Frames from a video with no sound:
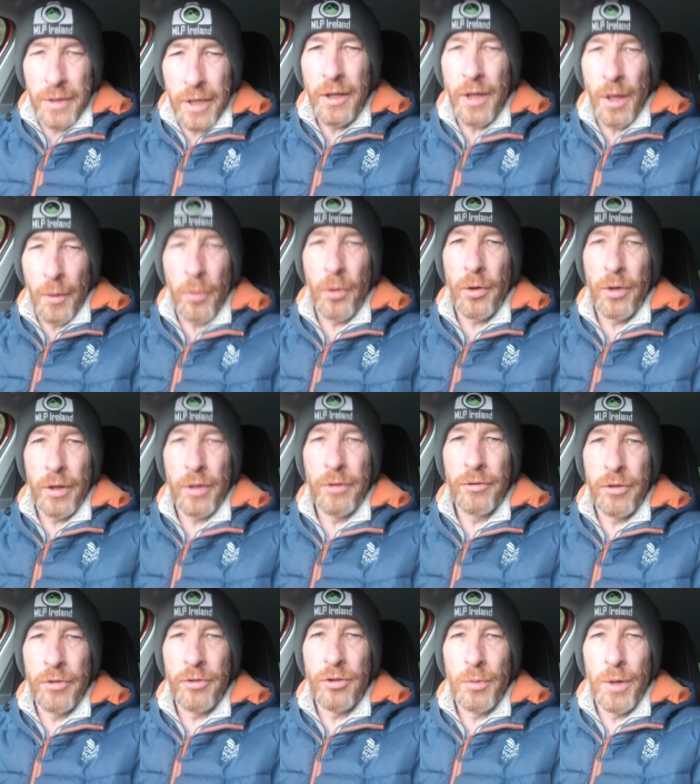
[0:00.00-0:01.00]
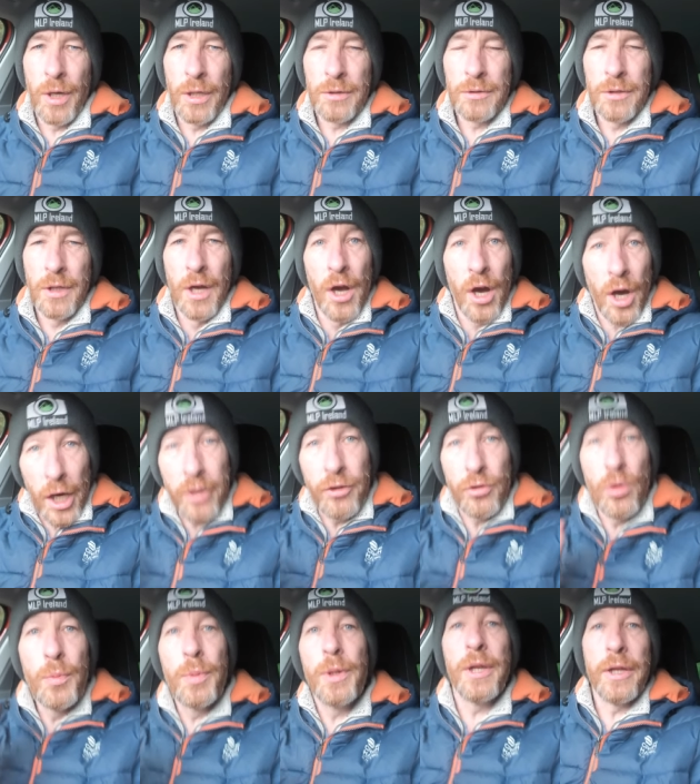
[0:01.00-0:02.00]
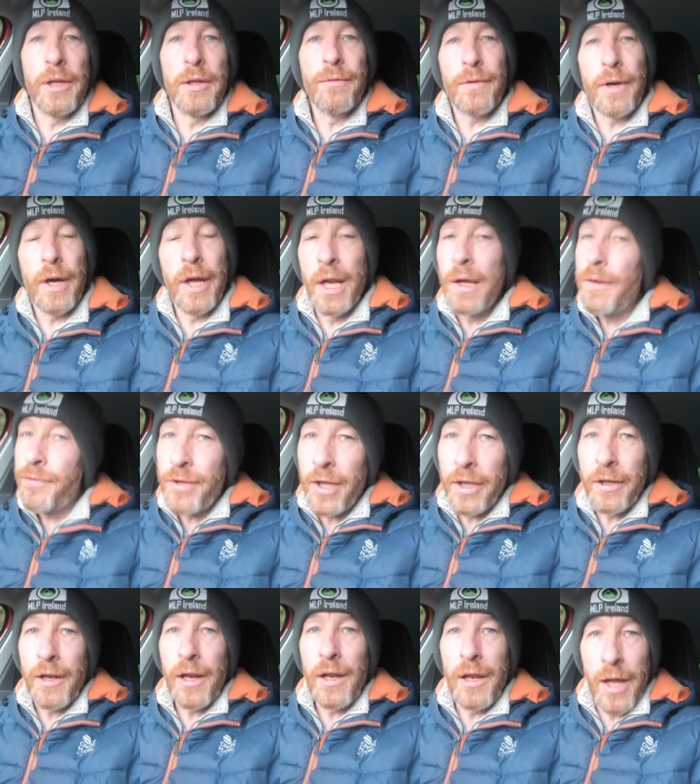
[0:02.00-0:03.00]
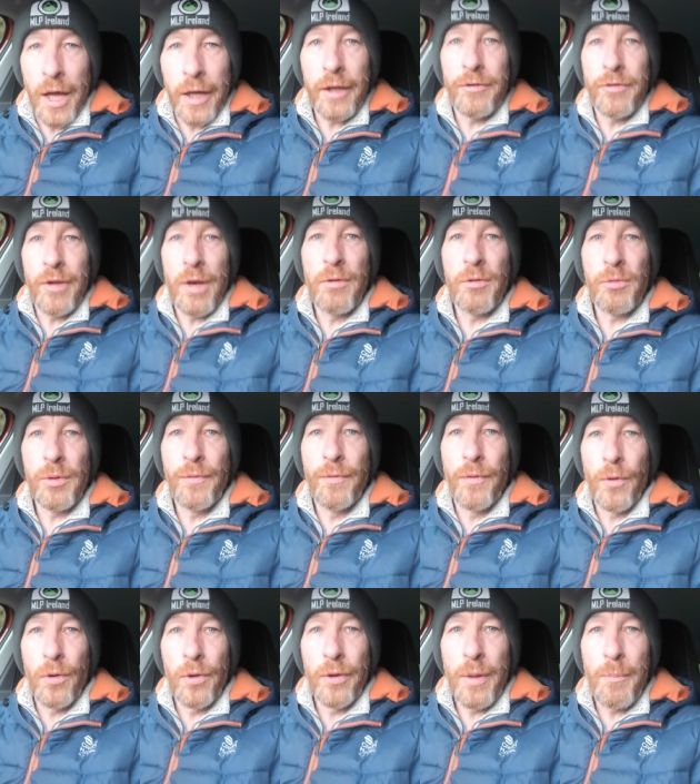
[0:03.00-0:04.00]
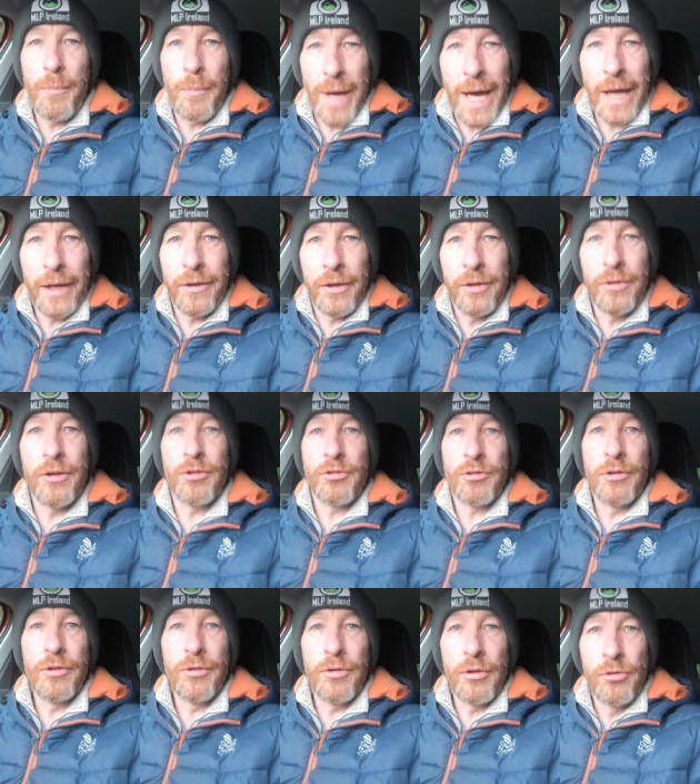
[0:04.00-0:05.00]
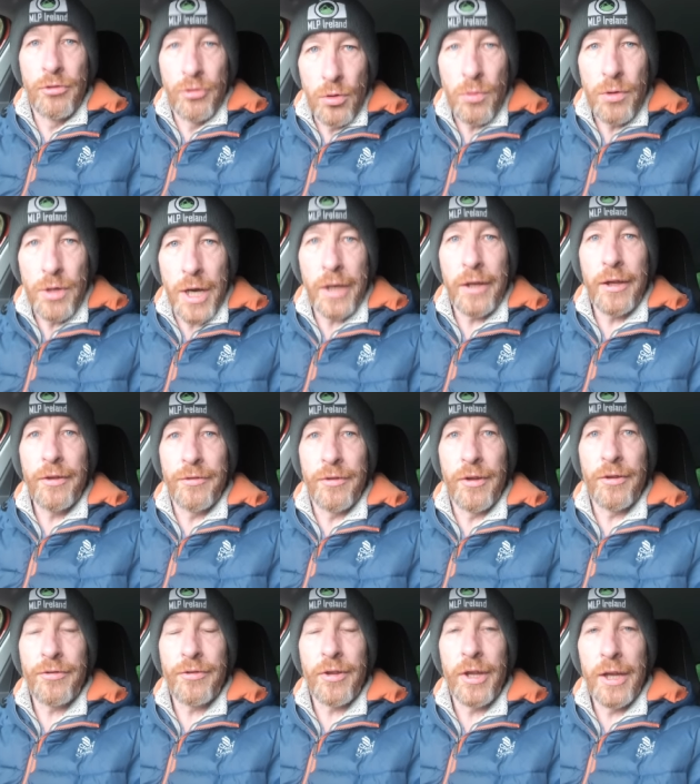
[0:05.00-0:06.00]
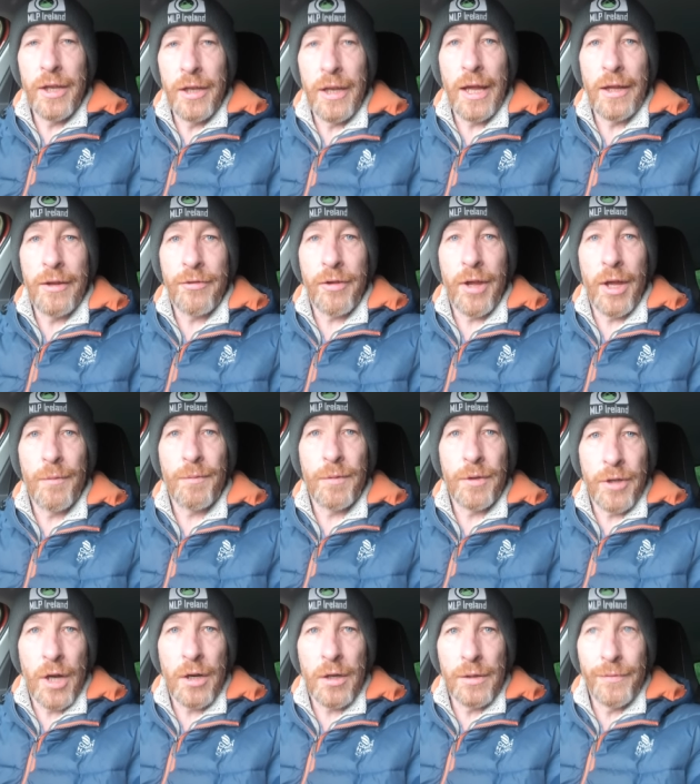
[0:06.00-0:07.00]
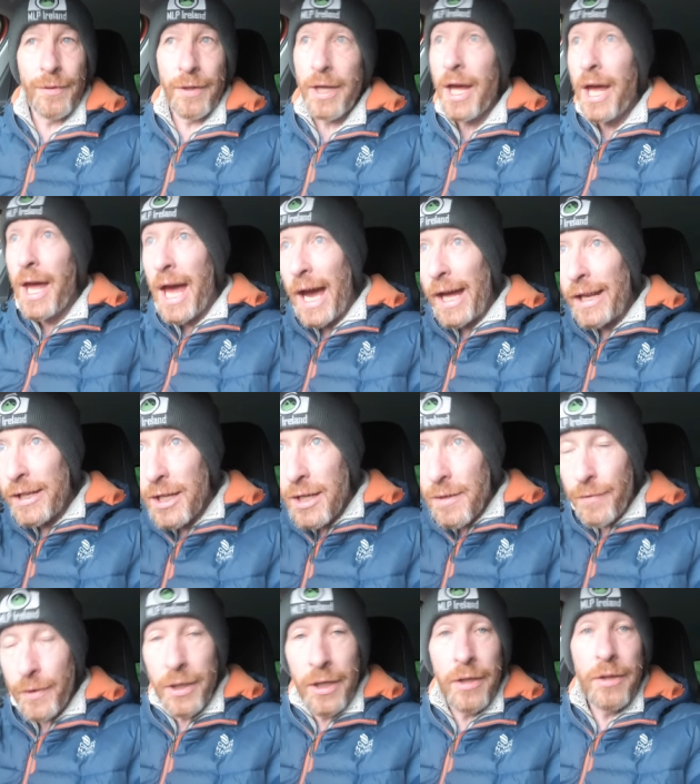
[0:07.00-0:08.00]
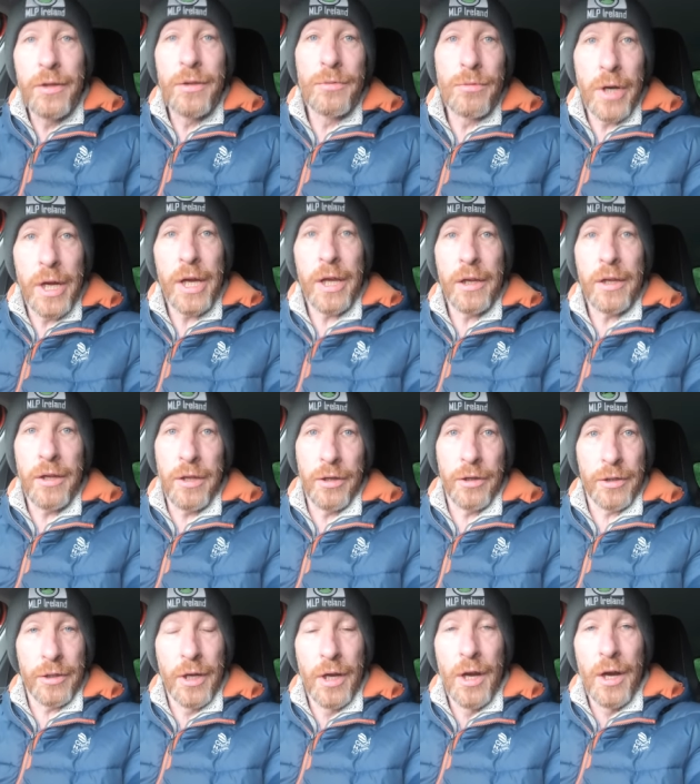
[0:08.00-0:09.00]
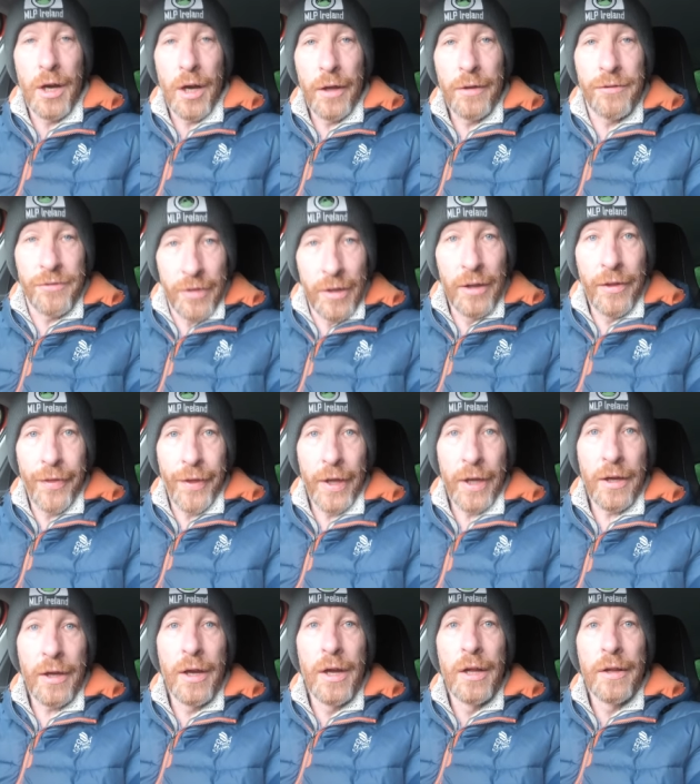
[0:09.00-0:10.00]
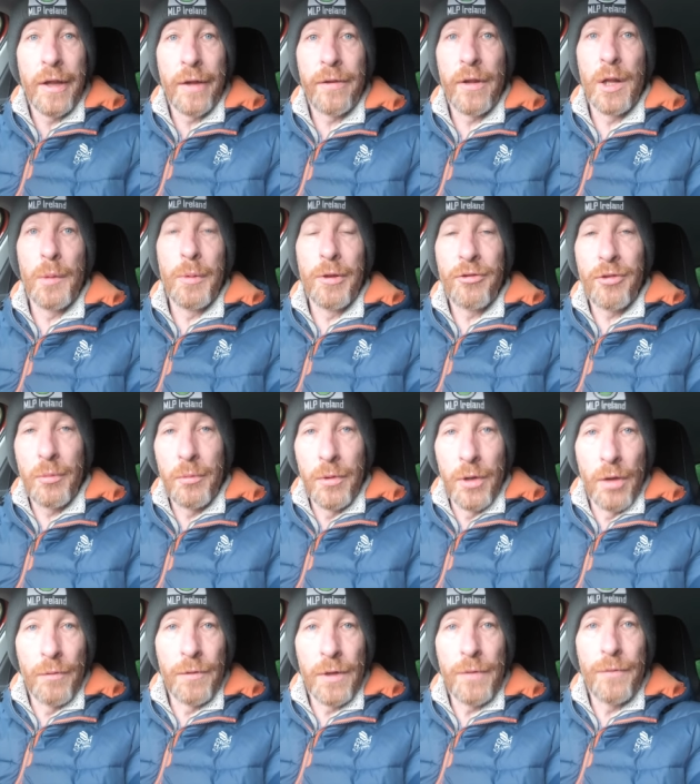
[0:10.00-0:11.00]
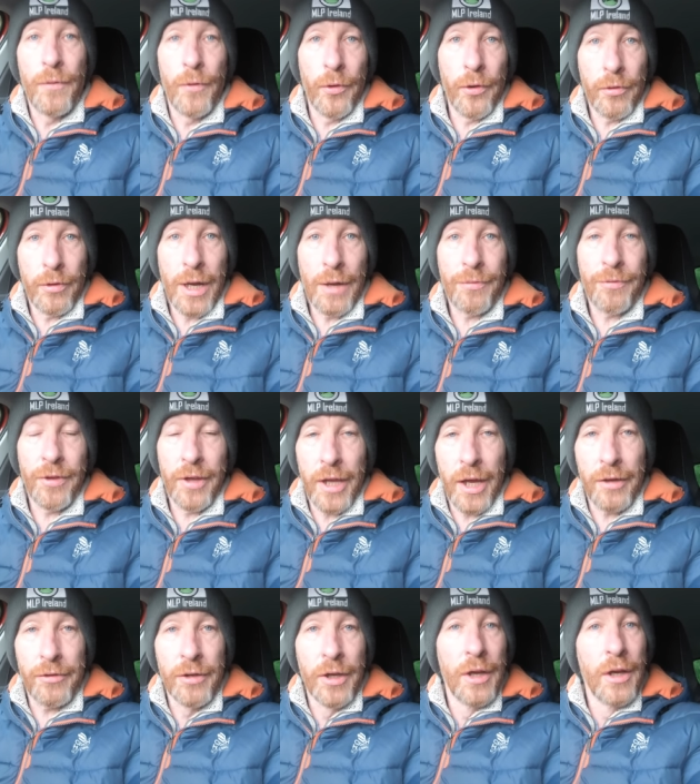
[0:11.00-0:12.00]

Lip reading: think I'm going to continue on. I do believe, and I said it a lot of times before, that bad conditions do not exist in landscape photography. And even in the rain here, I still think that there'll be some lovely photographs to get.